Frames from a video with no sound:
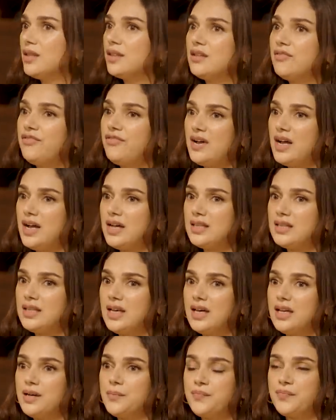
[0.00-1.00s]
The fact
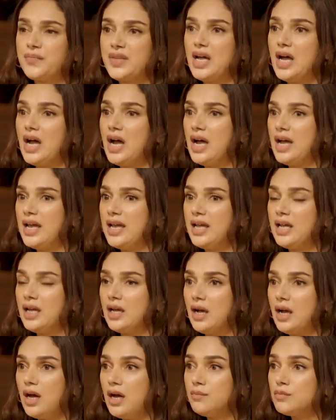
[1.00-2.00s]
that I
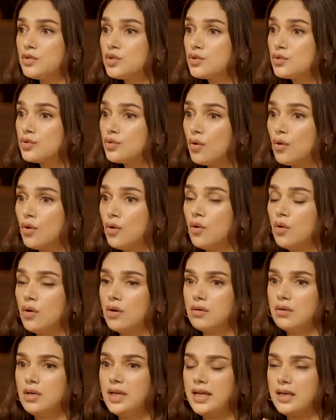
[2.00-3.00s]
am so,
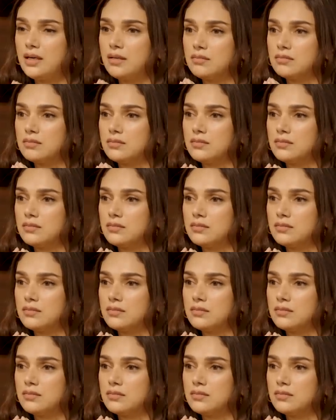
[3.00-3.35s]
like,